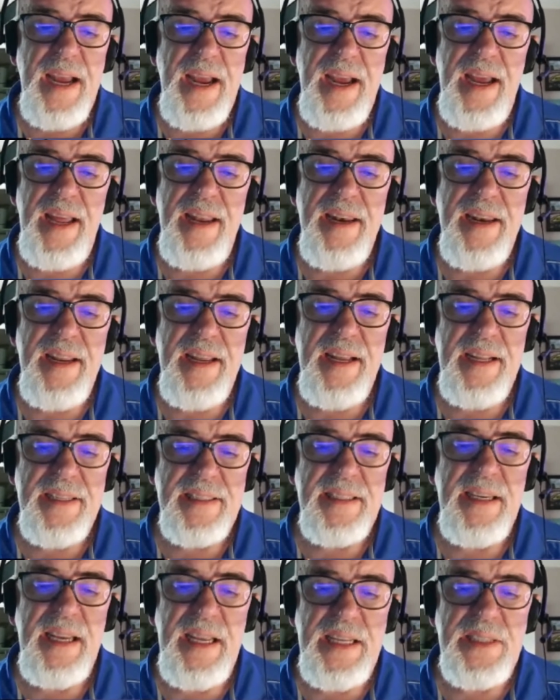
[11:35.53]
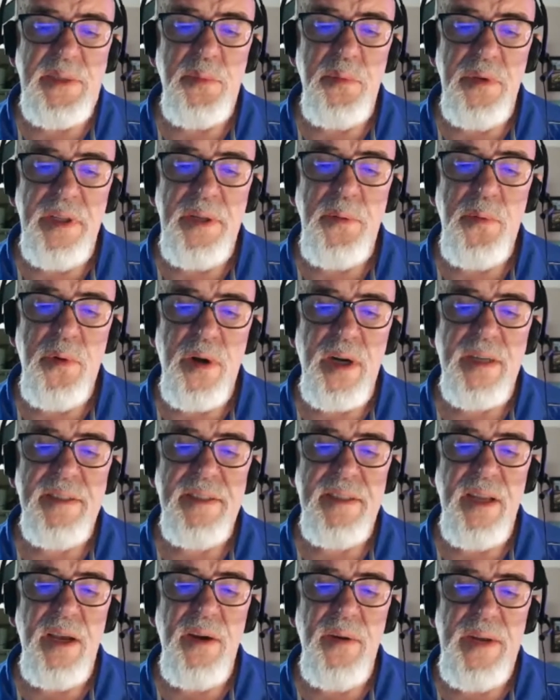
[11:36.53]
And it's really worked.
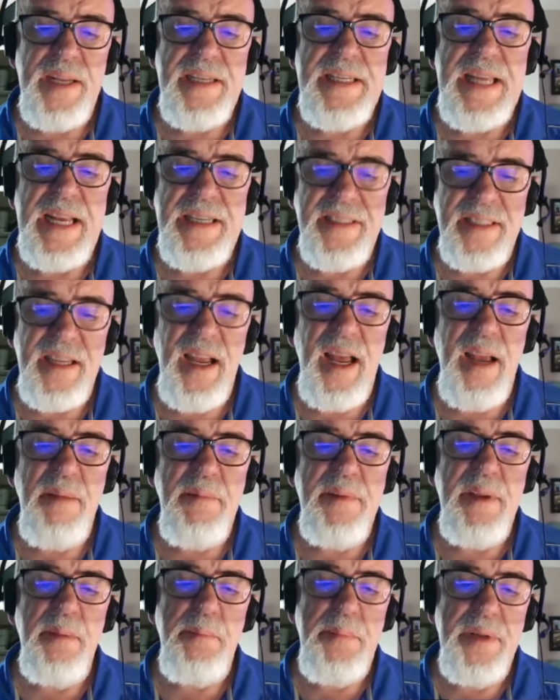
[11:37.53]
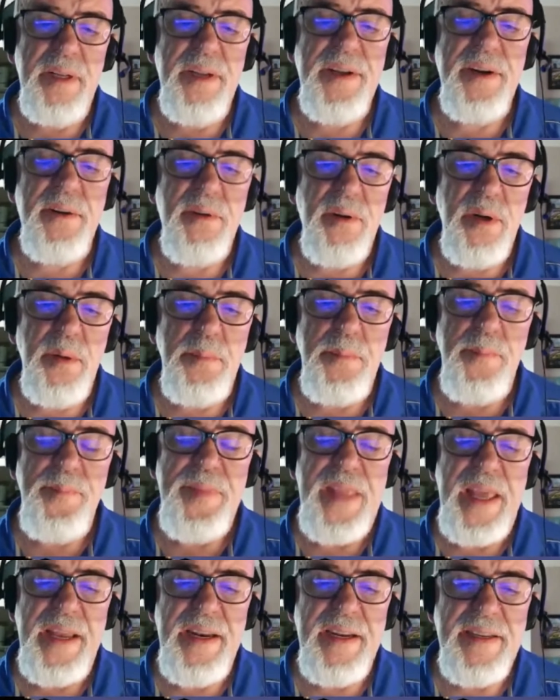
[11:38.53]
So it takes time to build a group,
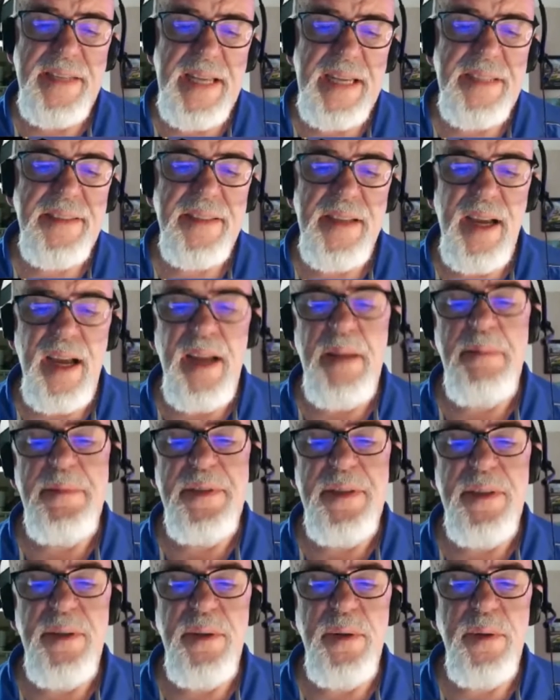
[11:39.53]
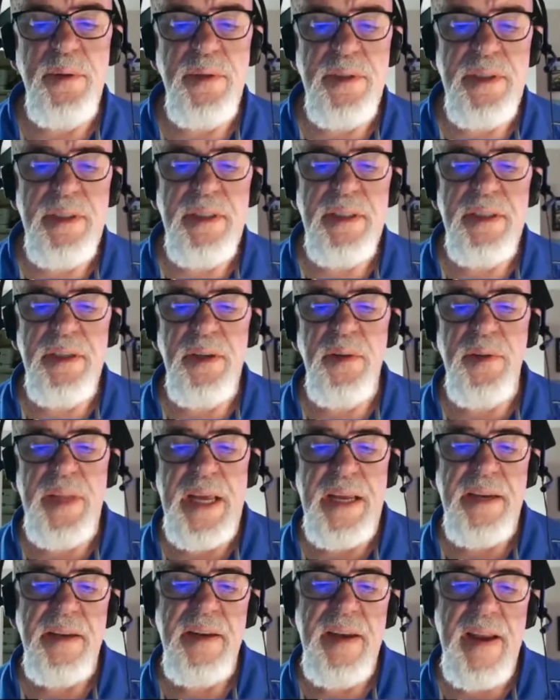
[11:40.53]
and it takes time to do
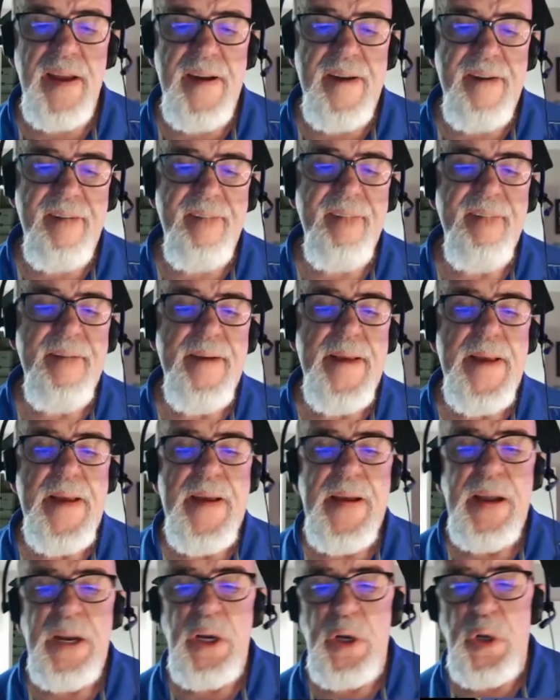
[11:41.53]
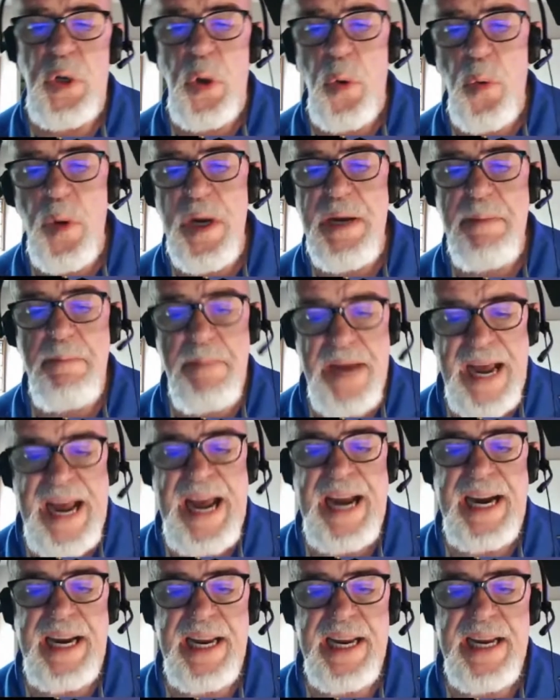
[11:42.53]
that. Now, going
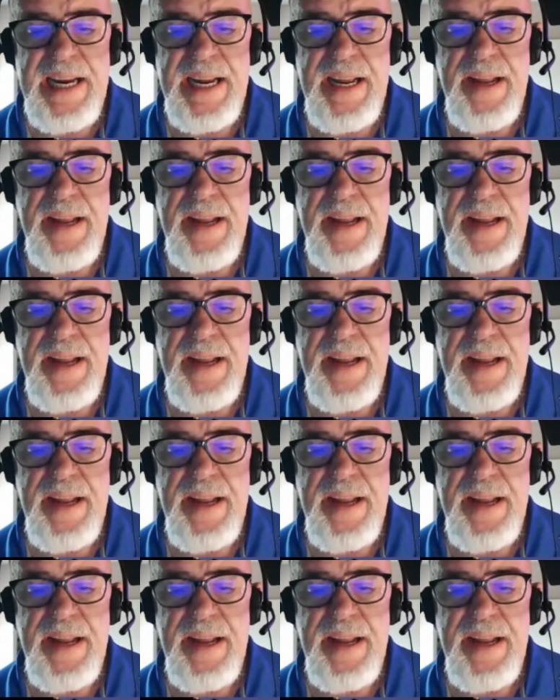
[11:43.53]
back